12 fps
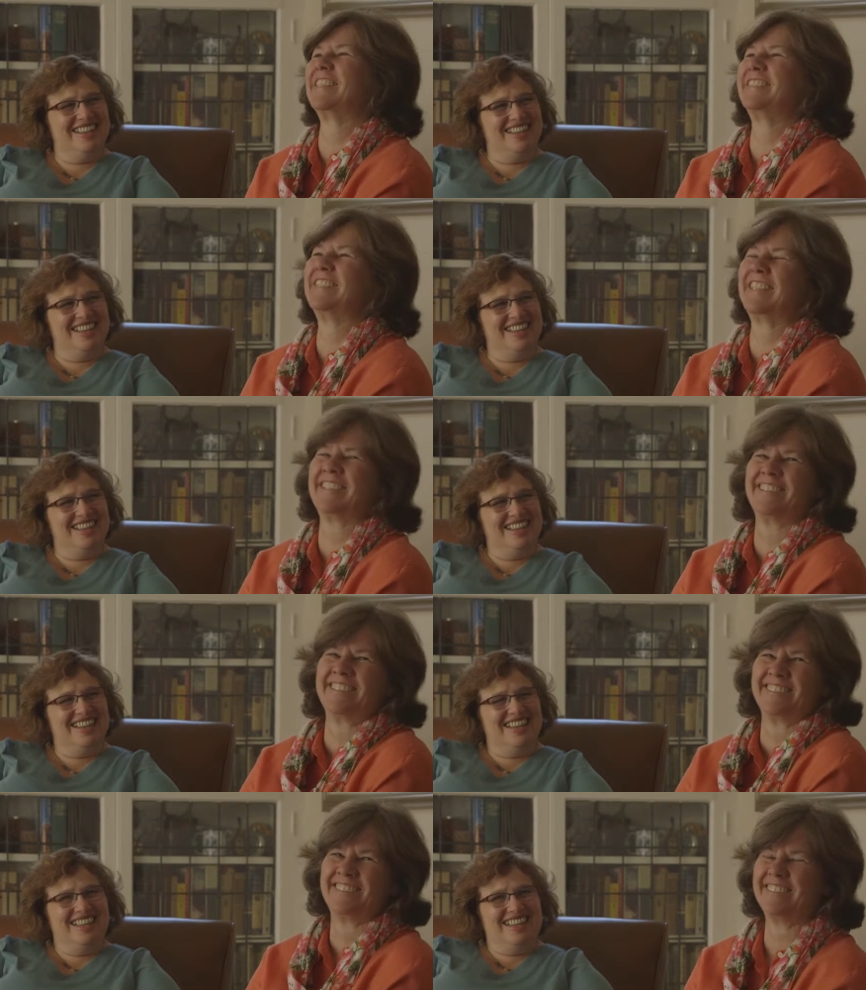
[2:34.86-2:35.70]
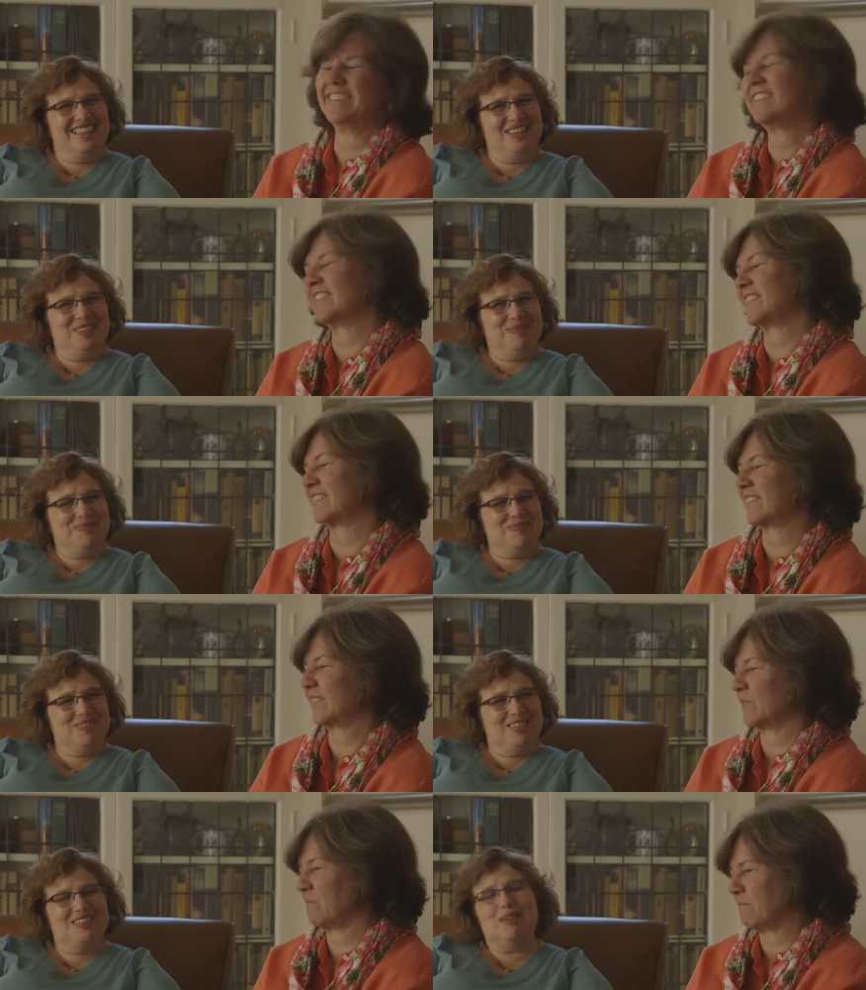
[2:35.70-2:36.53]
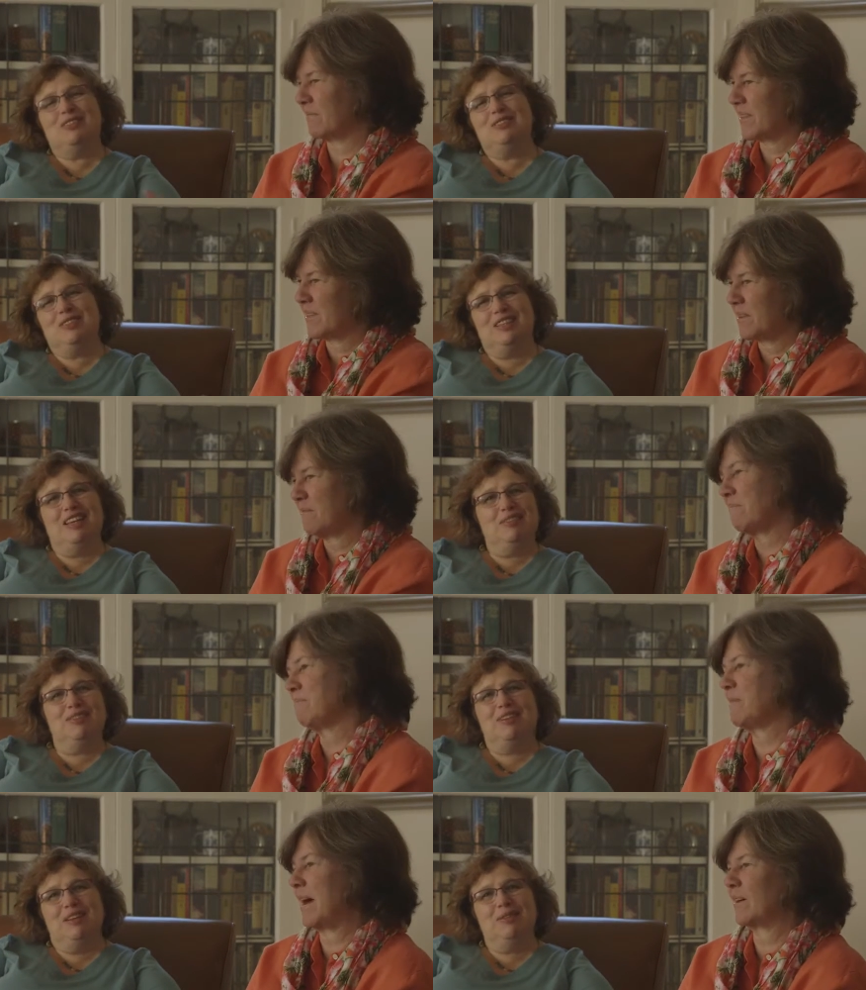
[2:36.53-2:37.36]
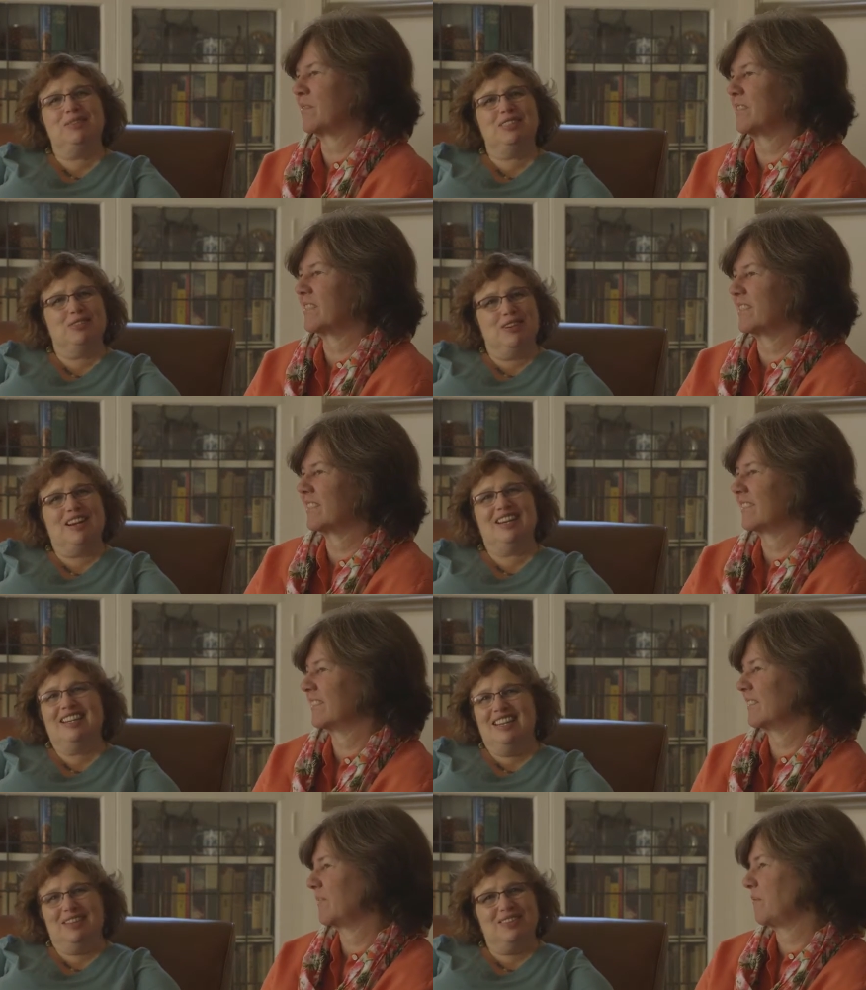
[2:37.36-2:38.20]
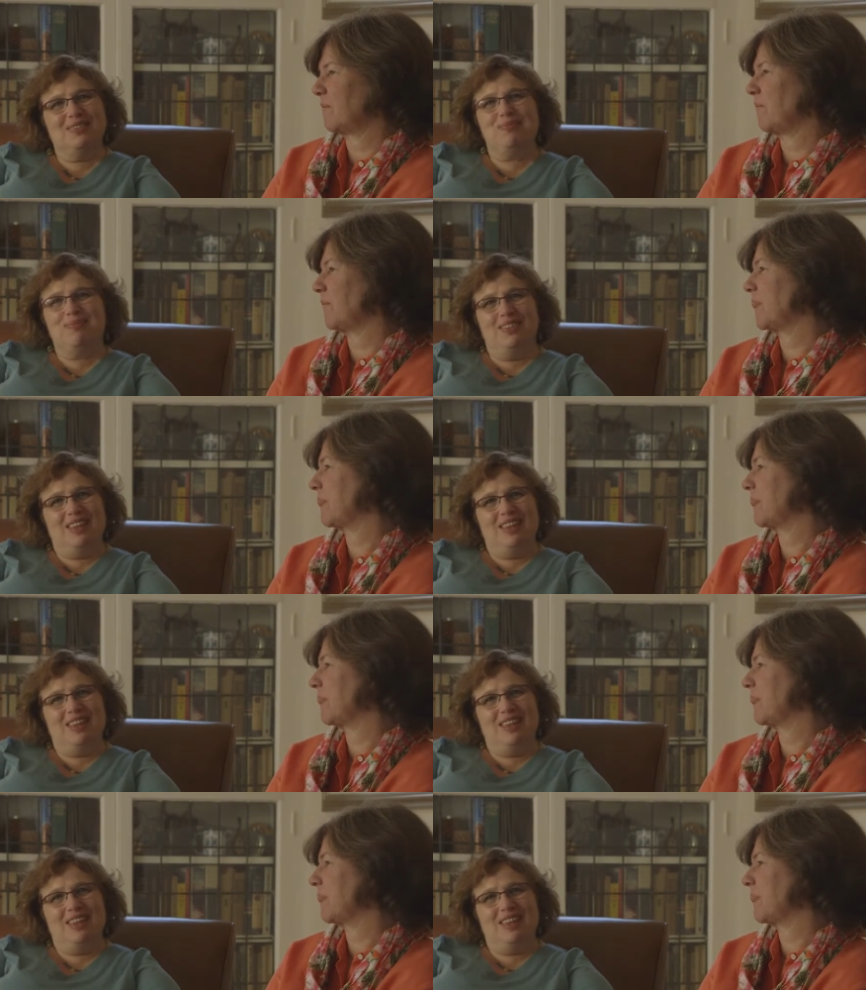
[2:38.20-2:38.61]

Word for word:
Speaker 1: you, you know. So it was really, it was, it was great. It,